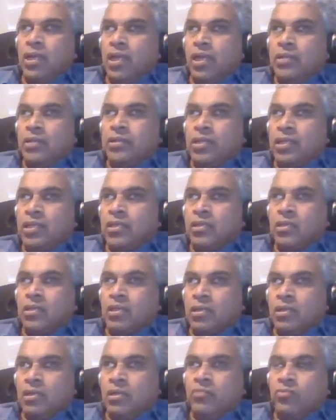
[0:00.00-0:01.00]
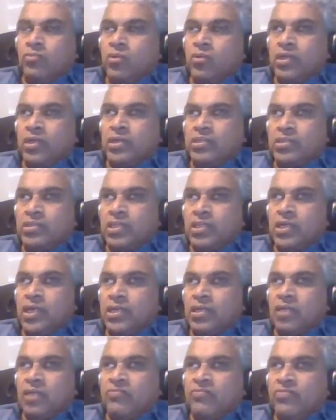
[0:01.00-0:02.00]
electric vortexing,
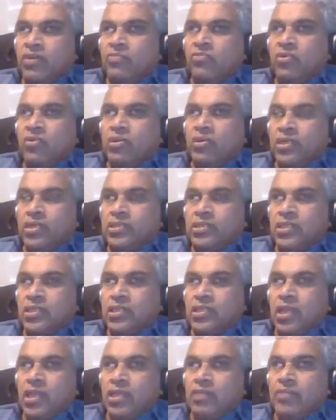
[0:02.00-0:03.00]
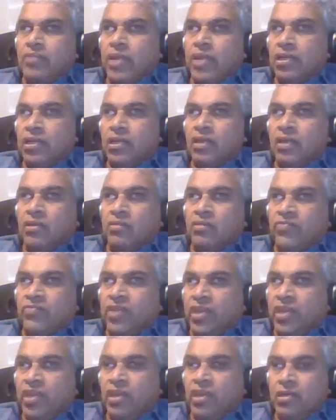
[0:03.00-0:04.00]
electric field vortexing, and a magnetic
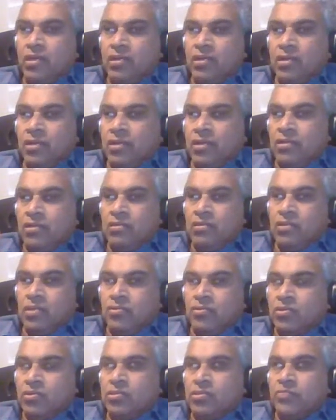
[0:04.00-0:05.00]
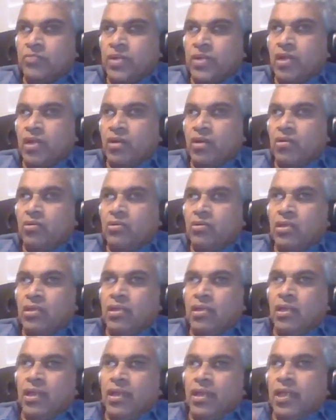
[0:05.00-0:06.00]
field that goes up and down,
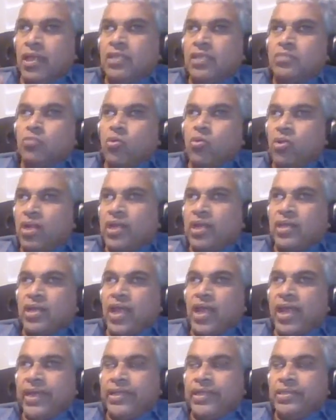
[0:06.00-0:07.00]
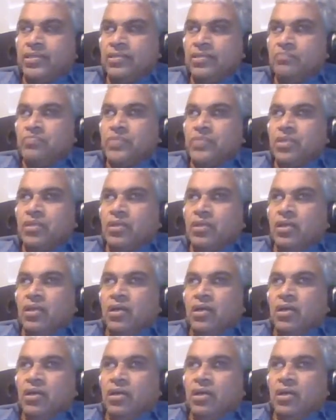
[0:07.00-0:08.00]
and that's more like light.
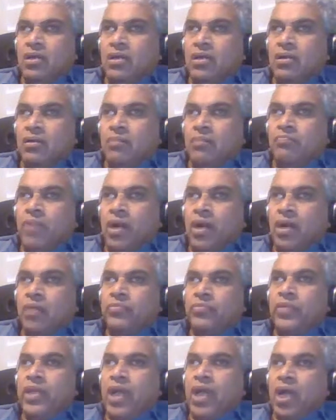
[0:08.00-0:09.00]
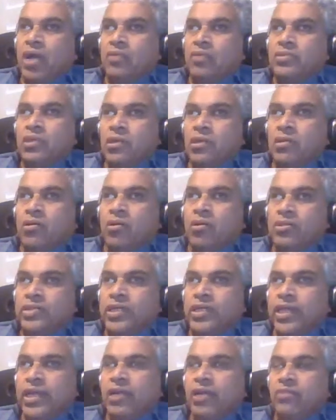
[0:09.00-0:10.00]
But we have the
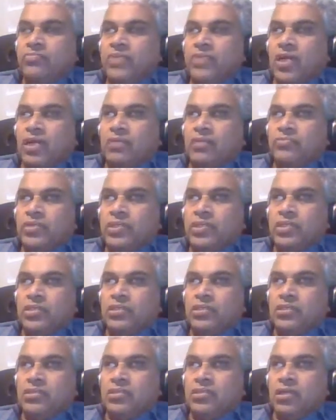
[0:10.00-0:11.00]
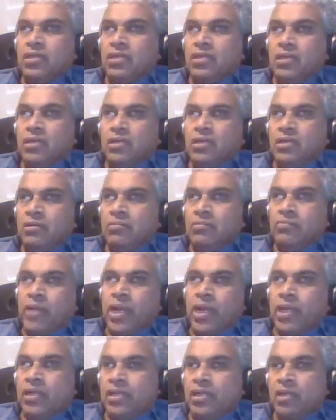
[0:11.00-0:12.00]
conjugate of that, which is
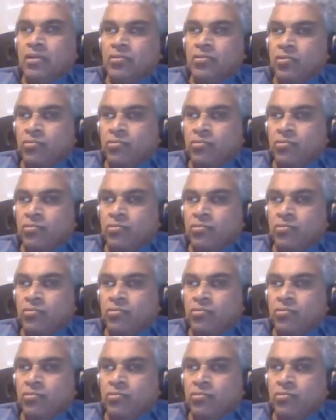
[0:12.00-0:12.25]
magnetic